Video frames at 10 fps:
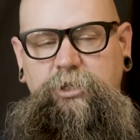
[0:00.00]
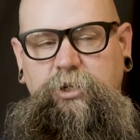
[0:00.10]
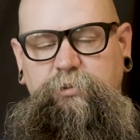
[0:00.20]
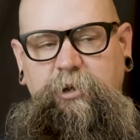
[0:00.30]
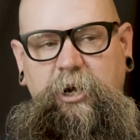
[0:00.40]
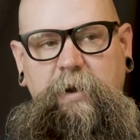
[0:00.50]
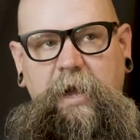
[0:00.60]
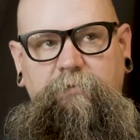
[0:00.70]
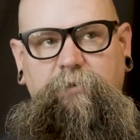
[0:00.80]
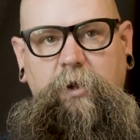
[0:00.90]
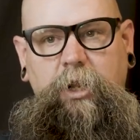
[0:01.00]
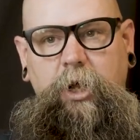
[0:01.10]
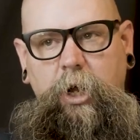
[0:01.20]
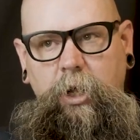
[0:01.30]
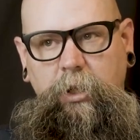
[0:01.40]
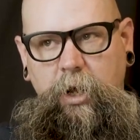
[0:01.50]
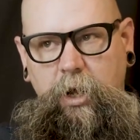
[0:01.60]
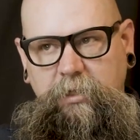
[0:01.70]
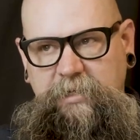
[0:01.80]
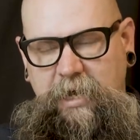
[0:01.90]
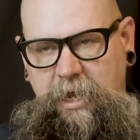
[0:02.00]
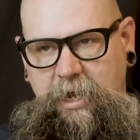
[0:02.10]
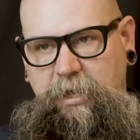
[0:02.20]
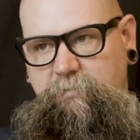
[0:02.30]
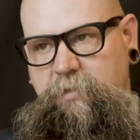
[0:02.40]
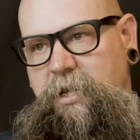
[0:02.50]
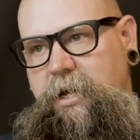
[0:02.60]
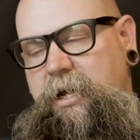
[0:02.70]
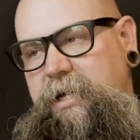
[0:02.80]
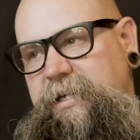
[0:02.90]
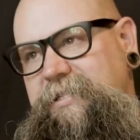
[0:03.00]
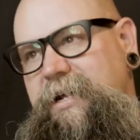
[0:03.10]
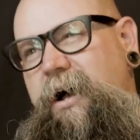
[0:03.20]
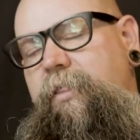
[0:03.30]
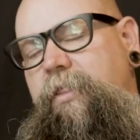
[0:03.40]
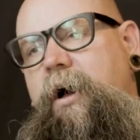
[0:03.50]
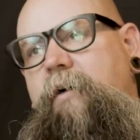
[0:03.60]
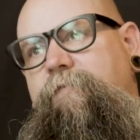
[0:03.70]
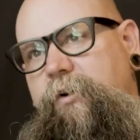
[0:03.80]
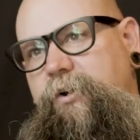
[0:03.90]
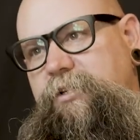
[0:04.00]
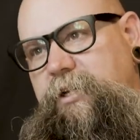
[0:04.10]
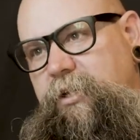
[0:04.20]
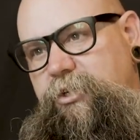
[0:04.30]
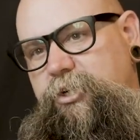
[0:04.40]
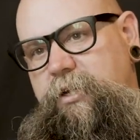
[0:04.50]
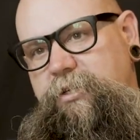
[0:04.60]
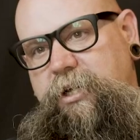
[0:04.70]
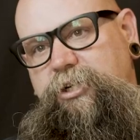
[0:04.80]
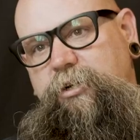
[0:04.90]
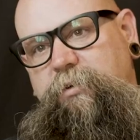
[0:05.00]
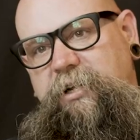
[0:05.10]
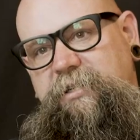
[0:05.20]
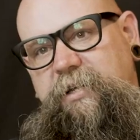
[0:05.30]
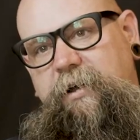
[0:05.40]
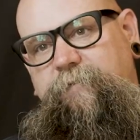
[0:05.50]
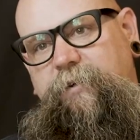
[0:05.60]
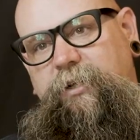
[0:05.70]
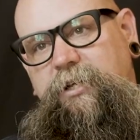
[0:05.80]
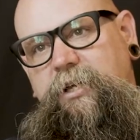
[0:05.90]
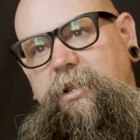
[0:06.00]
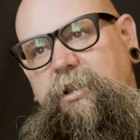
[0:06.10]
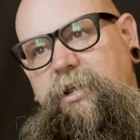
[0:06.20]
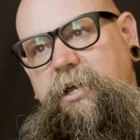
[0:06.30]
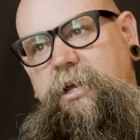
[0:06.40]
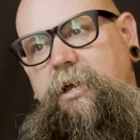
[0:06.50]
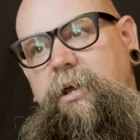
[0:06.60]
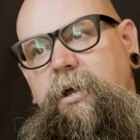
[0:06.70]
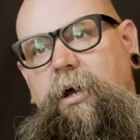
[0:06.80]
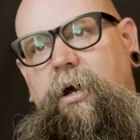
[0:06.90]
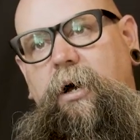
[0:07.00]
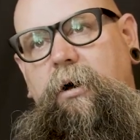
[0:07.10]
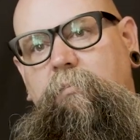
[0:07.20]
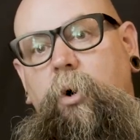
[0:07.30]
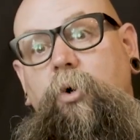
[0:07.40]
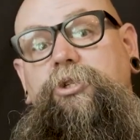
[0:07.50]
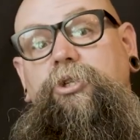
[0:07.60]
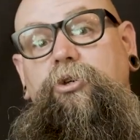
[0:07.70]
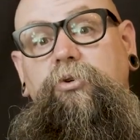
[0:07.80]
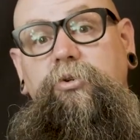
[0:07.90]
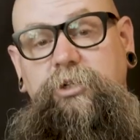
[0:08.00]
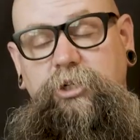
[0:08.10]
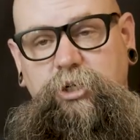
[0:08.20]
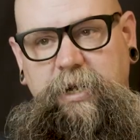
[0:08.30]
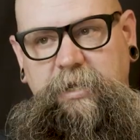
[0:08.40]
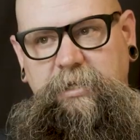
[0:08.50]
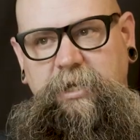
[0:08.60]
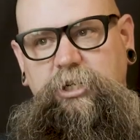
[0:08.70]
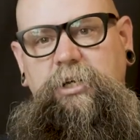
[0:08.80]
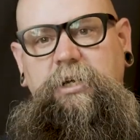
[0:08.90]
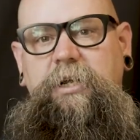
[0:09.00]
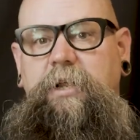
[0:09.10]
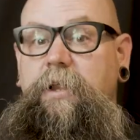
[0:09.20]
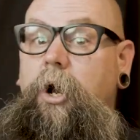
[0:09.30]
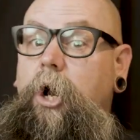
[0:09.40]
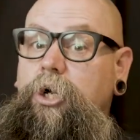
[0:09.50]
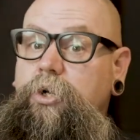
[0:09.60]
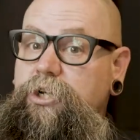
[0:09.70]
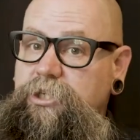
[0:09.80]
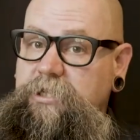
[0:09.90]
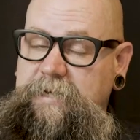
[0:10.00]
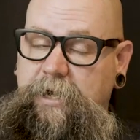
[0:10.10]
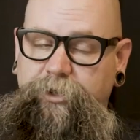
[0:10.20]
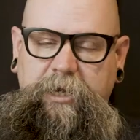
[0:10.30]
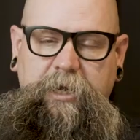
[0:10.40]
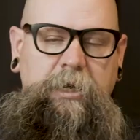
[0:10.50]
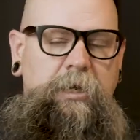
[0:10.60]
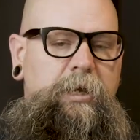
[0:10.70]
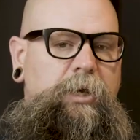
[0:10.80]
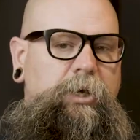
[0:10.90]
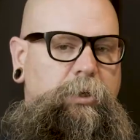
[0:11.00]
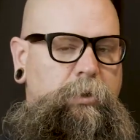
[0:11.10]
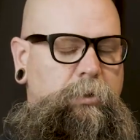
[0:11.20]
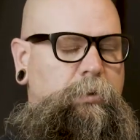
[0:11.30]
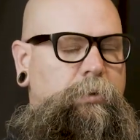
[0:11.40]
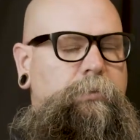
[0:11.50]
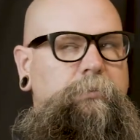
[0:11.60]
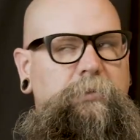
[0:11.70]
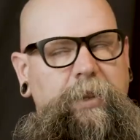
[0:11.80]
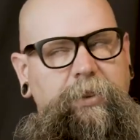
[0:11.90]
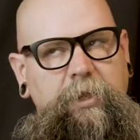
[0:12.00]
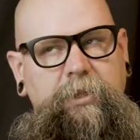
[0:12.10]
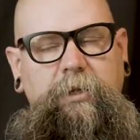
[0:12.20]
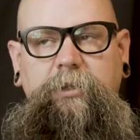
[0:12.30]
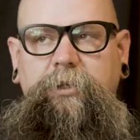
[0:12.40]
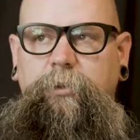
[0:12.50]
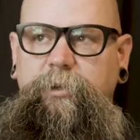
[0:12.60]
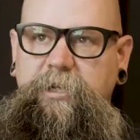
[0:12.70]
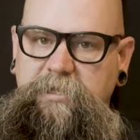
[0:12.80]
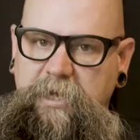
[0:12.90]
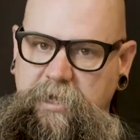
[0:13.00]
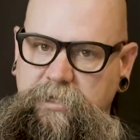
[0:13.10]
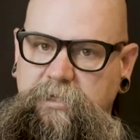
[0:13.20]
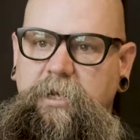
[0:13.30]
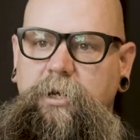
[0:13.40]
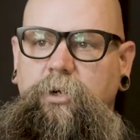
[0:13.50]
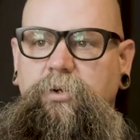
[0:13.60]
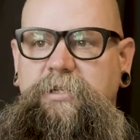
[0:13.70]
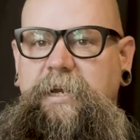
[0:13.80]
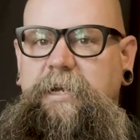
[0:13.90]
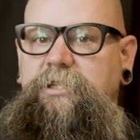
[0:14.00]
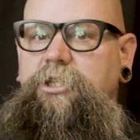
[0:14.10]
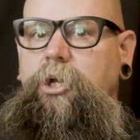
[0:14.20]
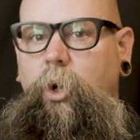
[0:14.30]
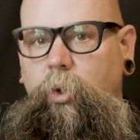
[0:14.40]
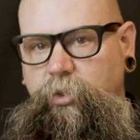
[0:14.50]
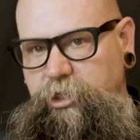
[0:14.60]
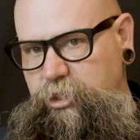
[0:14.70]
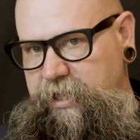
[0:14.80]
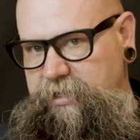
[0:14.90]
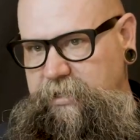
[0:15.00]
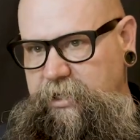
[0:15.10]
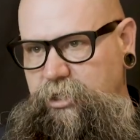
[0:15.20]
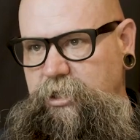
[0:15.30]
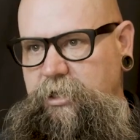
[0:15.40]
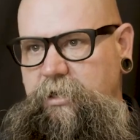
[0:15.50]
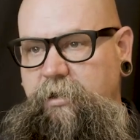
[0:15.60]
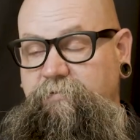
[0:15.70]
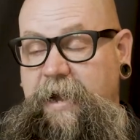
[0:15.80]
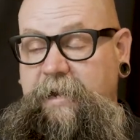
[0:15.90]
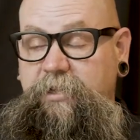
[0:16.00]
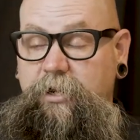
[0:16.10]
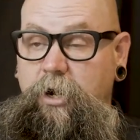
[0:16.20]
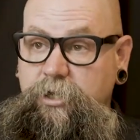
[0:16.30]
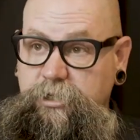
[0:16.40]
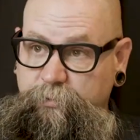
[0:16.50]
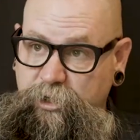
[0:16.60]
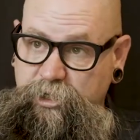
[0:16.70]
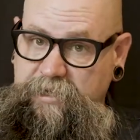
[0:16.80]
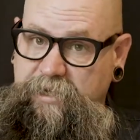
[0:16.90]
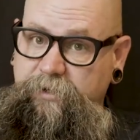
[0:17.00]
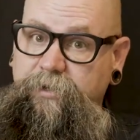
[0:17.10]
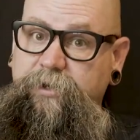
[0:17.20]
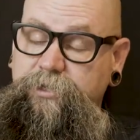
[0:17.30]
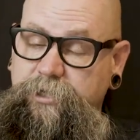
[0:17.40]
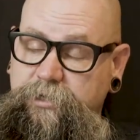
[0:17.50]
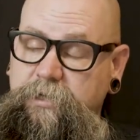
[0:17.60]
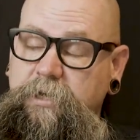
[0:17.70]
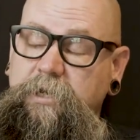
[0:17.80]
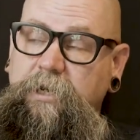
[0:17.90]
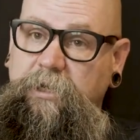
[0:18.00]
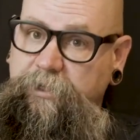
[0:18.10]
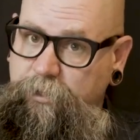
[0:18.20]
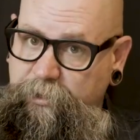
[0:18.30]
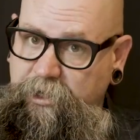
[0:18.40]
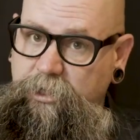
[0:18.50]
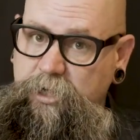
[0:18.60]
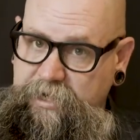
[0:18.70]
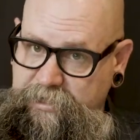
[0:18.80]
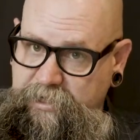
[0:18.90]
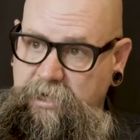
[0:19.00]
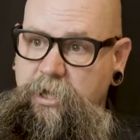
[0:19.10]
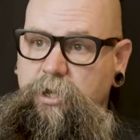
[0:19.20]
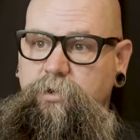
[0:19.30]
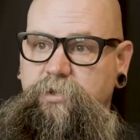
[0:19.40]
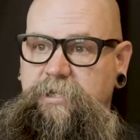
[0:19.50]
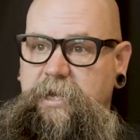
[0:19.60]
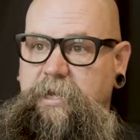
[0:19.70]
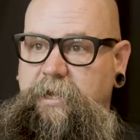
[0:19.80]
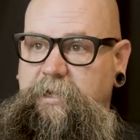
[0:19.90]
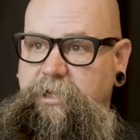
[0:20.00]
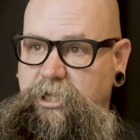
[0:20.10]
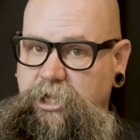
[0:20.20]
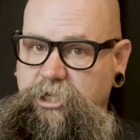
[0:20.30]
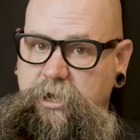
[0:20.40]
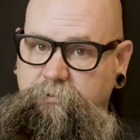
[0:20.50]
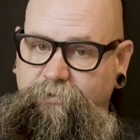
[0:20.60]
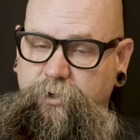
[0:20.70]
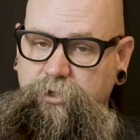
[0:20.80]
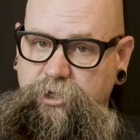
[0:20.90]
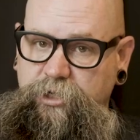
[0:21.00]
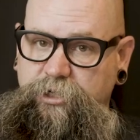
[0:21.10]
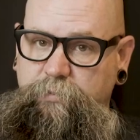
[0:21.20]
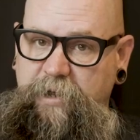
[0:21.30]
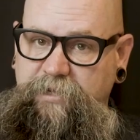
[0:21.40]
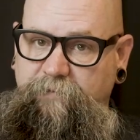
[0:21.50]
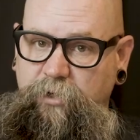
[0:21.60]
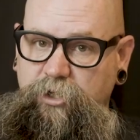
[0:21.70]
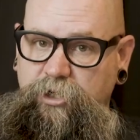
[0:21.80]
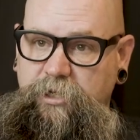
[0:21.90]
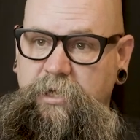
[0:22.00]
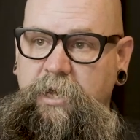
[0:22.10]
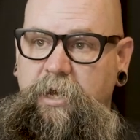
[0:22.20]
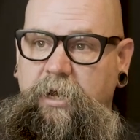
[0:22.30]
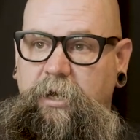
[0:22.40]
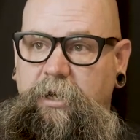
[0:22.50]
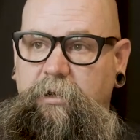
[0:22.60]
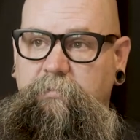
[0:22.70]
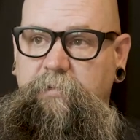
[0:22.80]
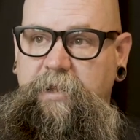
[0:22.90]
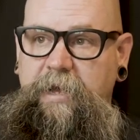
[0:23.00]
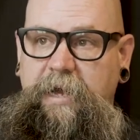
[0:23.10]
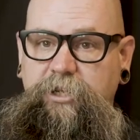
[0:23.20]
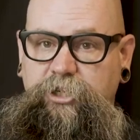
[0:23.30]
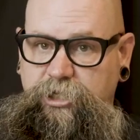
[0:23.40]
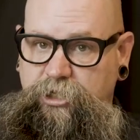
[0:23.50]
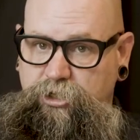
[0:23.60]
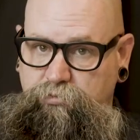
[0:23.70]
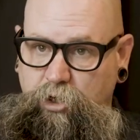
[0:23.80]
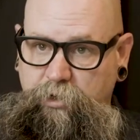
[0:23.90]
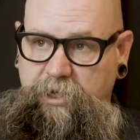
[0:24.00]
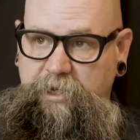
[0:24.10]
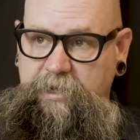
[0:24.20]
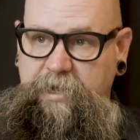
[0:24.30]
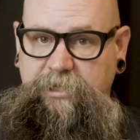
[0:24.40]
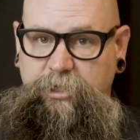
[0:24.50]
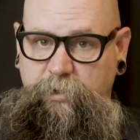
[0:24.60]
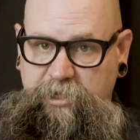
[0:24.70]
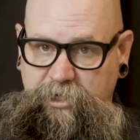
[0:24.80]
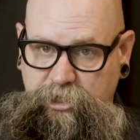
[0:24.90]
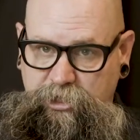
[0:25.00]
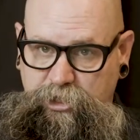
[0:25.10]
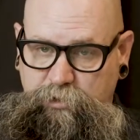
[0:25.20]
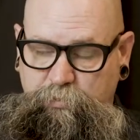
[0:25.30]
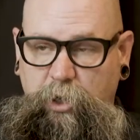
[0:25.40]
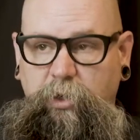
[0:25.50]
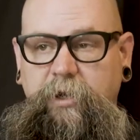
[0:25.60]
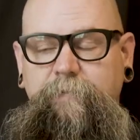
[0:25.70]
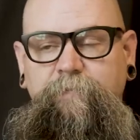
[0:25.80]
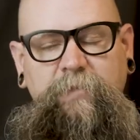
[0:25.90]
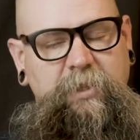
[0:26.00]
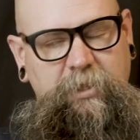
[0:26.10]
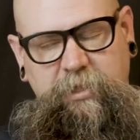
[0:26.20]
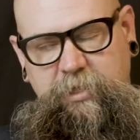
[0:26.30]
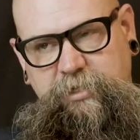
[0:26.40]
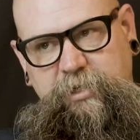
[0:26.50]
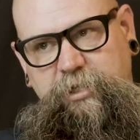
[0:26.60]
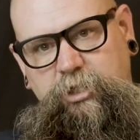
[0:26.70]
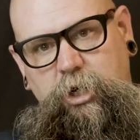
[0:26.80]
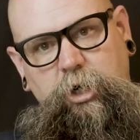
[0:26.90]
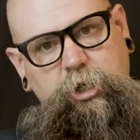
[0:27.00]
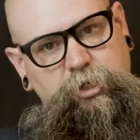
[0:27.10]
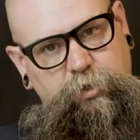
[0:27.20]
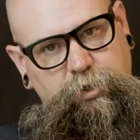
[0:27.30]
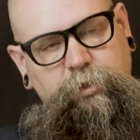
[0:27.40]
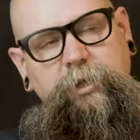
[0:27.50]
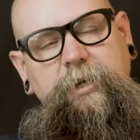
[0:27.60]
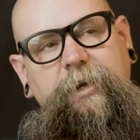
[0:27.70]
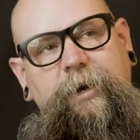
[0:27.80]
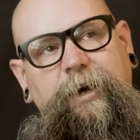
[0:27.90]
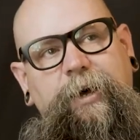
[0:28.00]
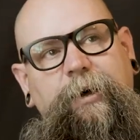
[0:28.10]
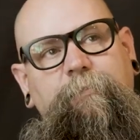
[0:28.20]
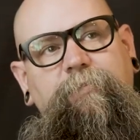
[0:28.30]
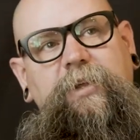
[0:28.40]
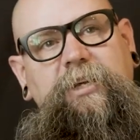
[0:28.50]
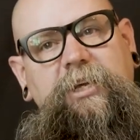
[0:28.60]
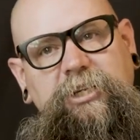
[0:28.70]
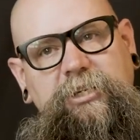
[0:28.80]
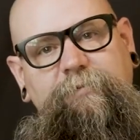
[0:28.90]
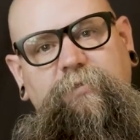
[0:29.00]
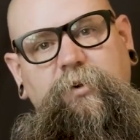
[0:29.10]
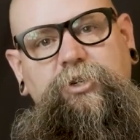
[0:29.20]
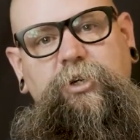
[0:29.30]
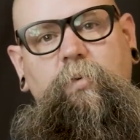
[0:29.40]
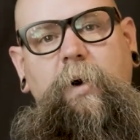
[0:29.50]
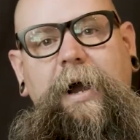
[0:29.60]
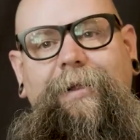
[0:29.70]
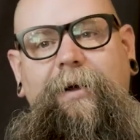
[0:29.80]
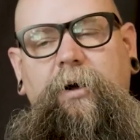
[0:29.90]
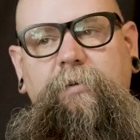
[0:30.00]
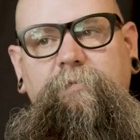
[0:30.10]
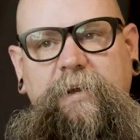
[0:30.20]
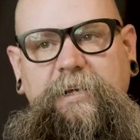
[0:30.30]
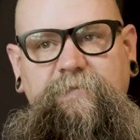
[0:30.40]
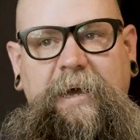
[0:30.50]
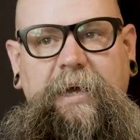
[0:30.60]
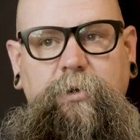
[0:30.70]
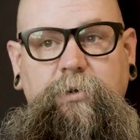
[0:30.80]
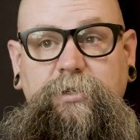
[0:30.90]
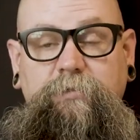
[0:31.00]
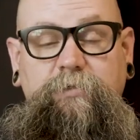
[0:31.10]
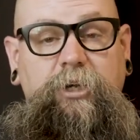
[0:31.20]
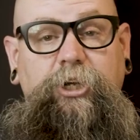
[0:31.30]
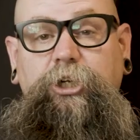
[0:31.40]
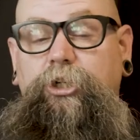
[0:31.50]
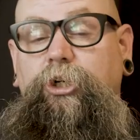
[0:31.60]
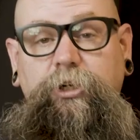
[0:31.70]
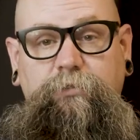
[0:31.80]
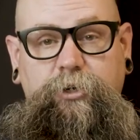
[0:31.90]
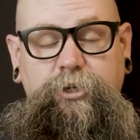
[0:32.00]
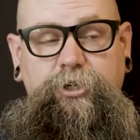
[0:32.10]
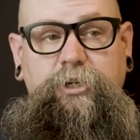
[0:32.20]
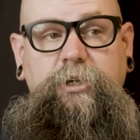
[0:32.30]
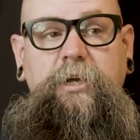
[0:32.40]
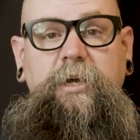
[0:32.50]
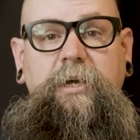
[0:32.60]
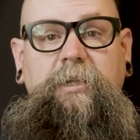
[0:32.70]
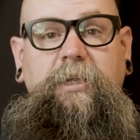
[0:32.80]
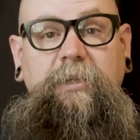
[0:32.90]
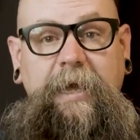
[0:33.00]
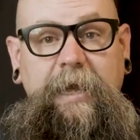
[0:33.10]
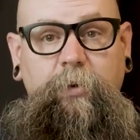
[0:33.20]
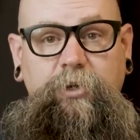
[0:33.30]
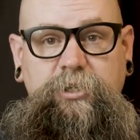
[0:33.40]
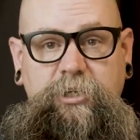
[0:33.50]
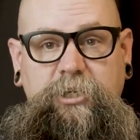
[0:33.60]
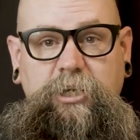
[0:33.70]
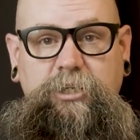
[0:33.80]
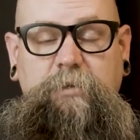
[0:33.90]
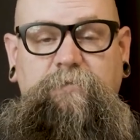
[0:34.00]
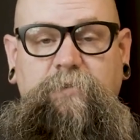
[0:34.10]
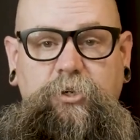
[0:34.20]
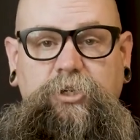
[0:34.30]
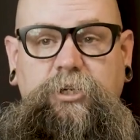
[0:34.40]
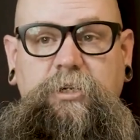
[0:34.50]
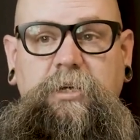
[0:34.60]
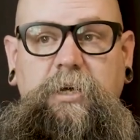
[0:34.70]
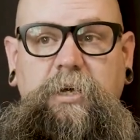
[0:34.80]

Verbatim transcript: so it's been around for a long, long time. It's not the first English translation, but it's definitely the most used translation. And there are Christians out there who, I think they're a little bit intense, who say it's the only translation. In fact, there are some Christians out there that are just a little bit crazy, who say like the King James Version is the best version, and that Jesus wrote it and that's the way that Jesus spoke. These things aren't true. The King James Version, while on face value is a very good version, the language in the King James Version